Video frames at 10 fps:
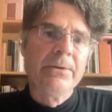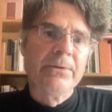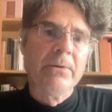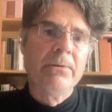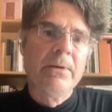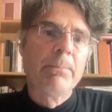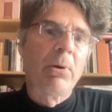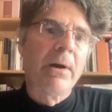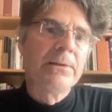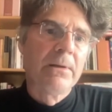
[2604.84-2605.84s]
So the
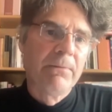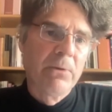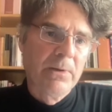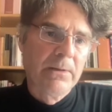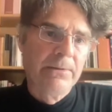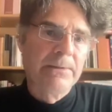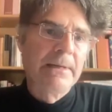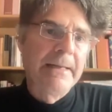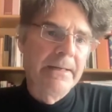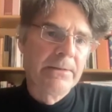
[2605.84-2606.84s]
appraisal of the world
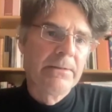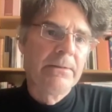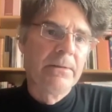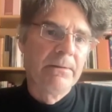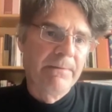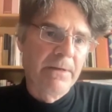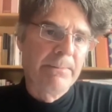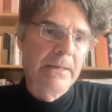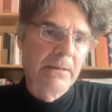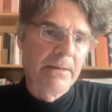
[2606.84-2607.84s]
is linked to the
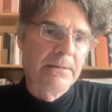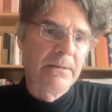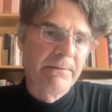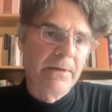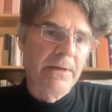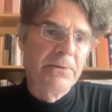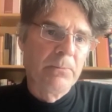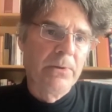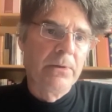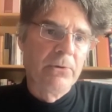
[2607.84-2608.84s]
fundamental
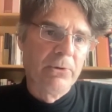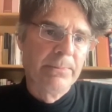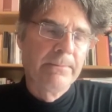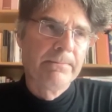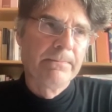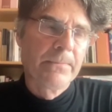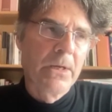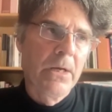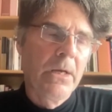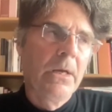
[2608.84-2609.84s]
identification with the group.
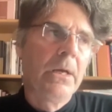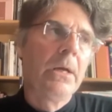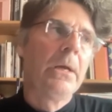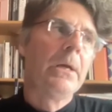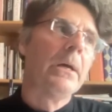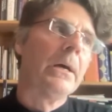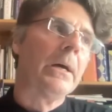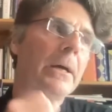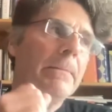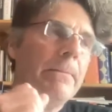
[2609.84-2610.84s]

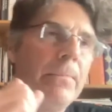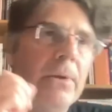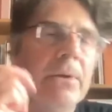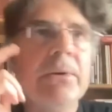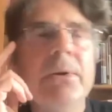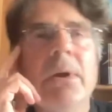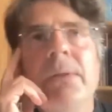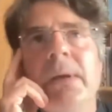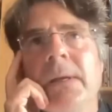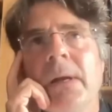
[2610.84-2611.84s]
Uh,
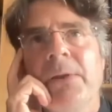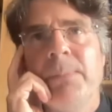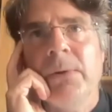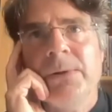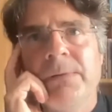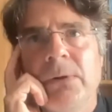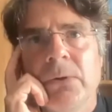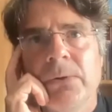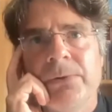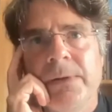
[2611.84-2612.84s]
the other point, of
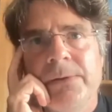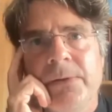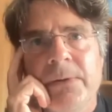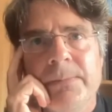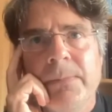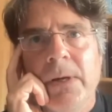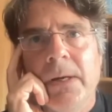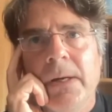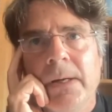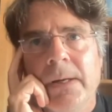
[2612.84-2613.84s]
course, is that
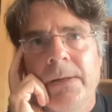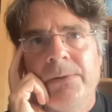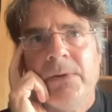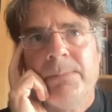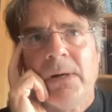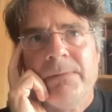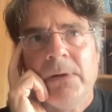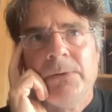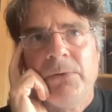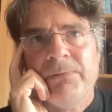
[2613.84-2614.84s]
Uh, is that by
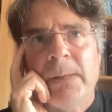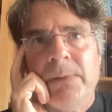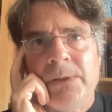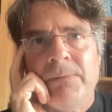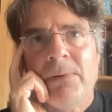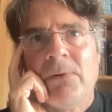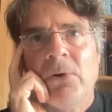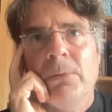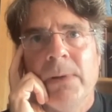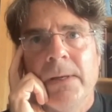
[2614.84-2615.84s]
virtue of membership of a
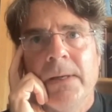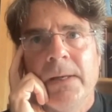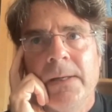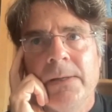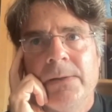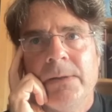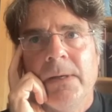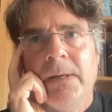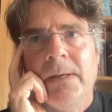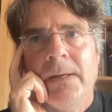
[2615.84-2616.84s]
group, it it
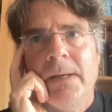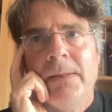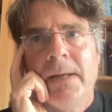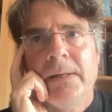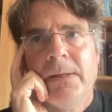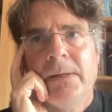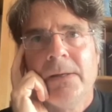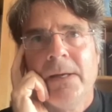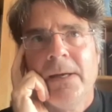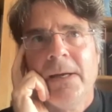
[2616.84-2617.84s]
it, it then